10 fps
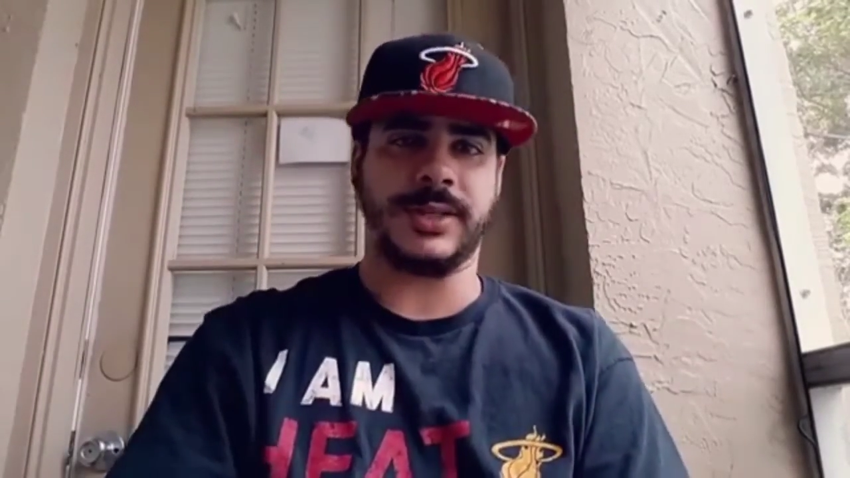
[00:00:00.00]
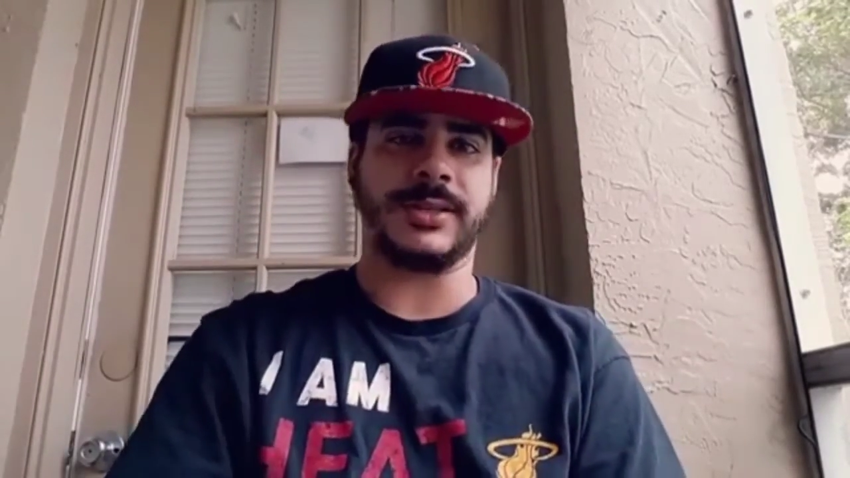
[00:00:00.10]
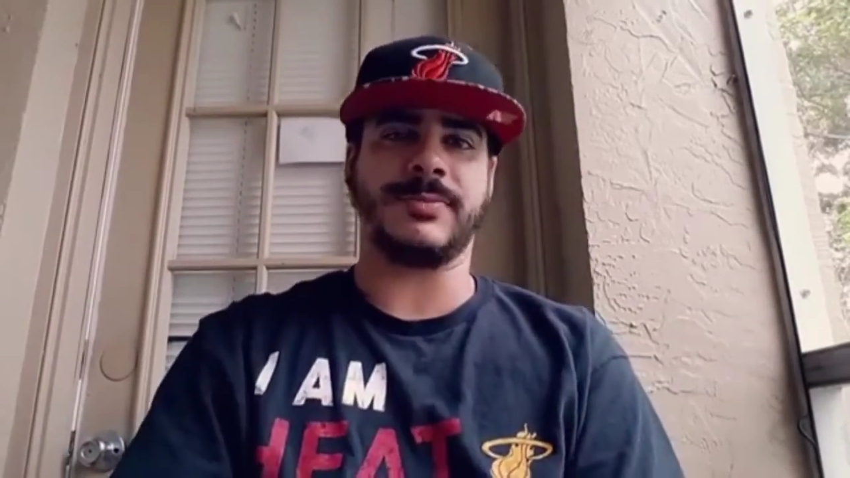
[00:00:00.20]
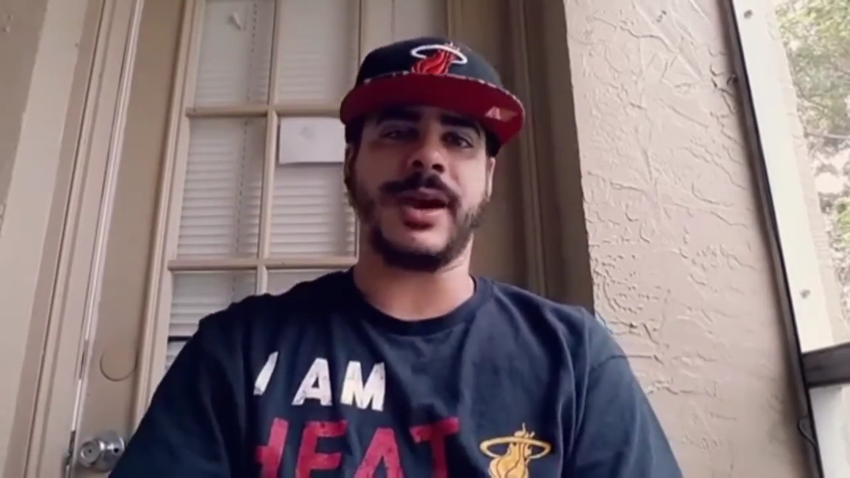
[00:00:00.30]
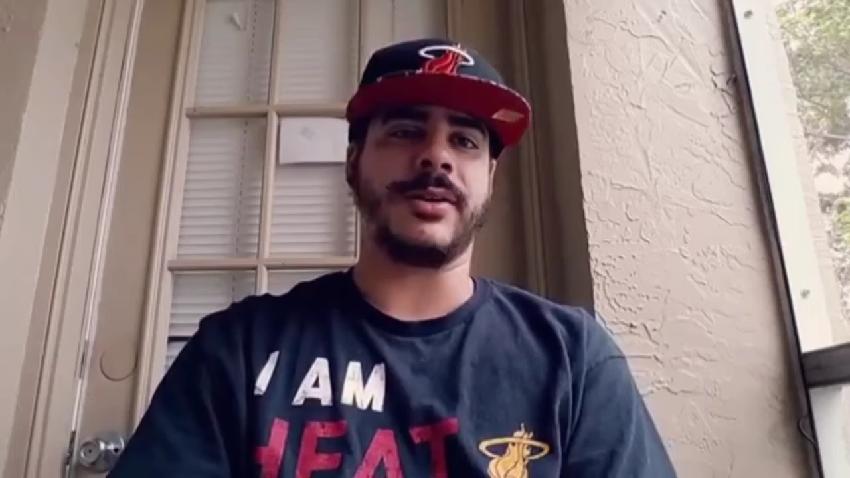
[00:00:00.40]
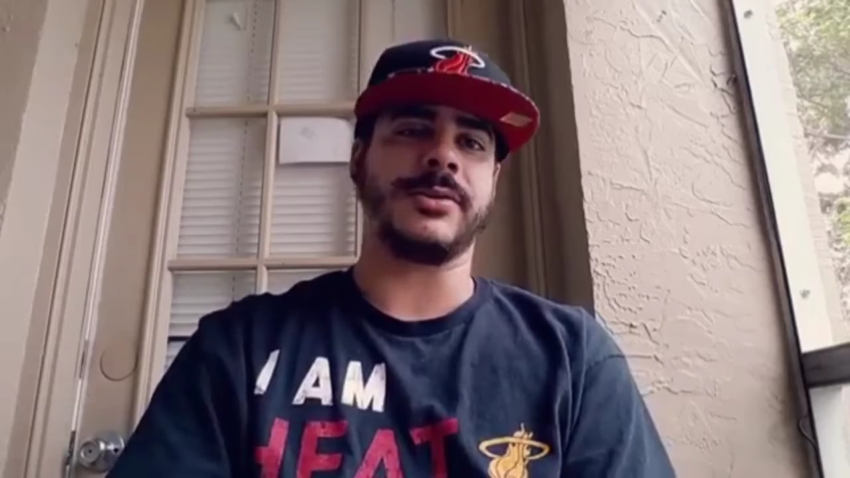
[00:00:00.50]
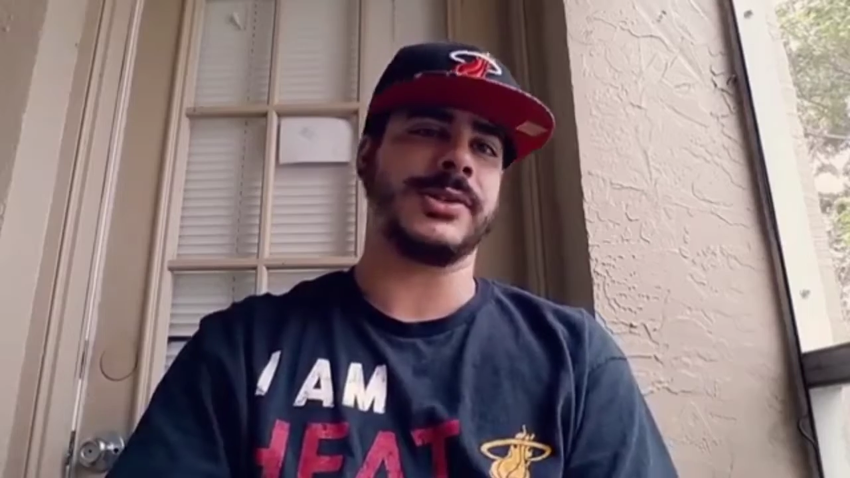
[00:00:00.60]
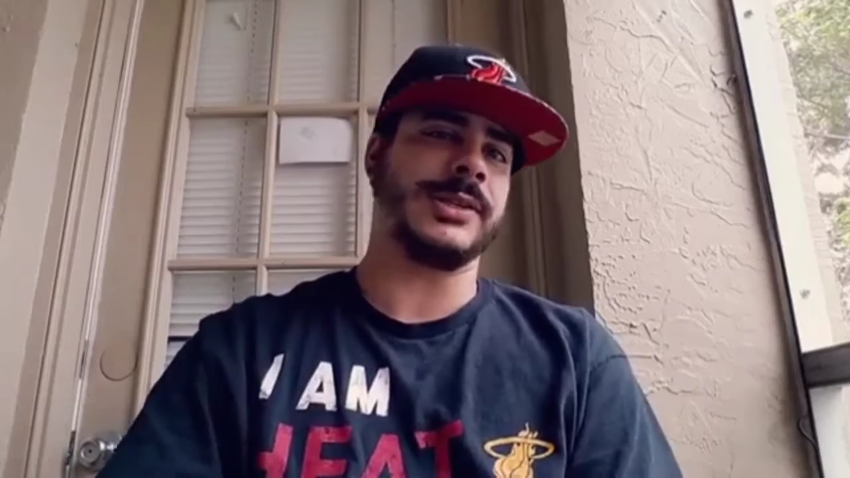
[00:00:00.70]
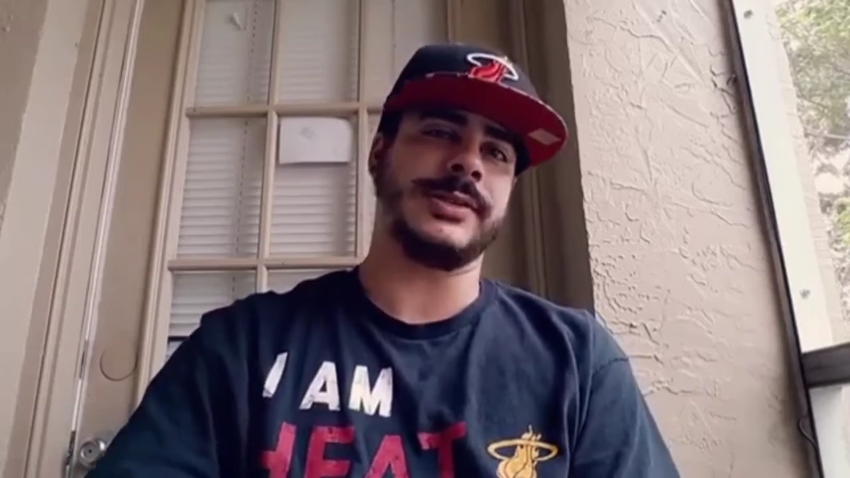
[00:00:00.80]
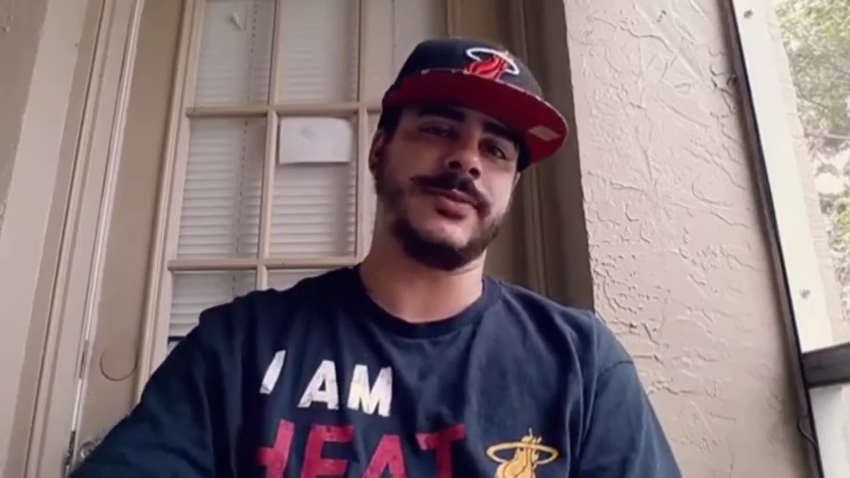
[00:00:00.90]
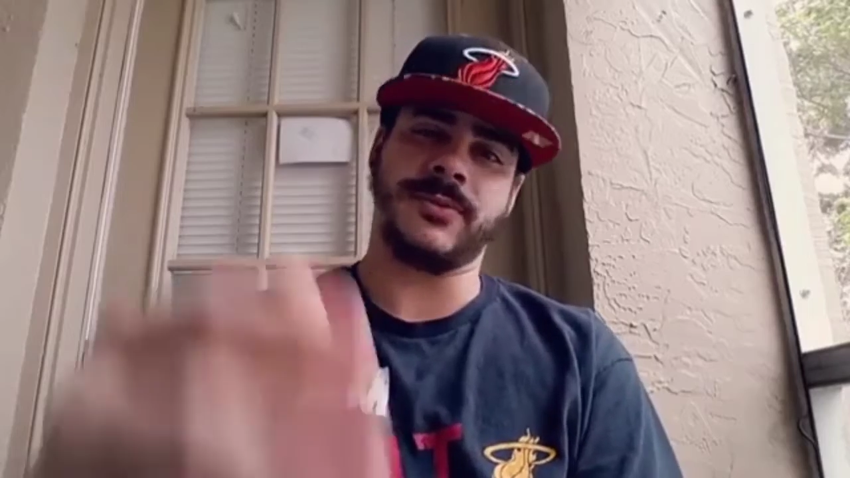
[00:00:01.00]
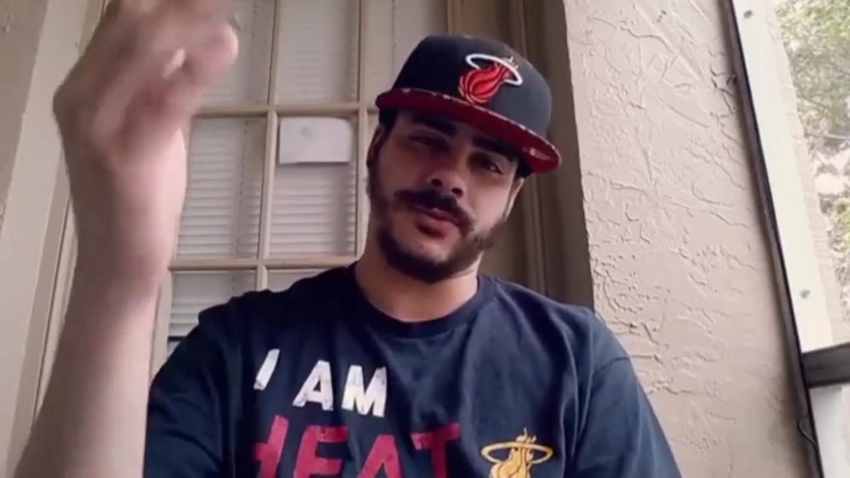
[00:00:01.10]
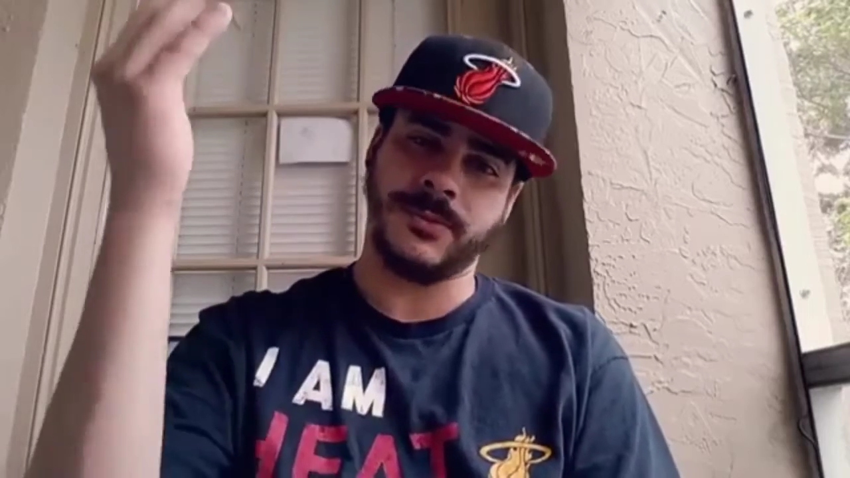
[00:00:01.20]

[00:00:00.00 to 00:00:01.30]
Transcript: see this battle since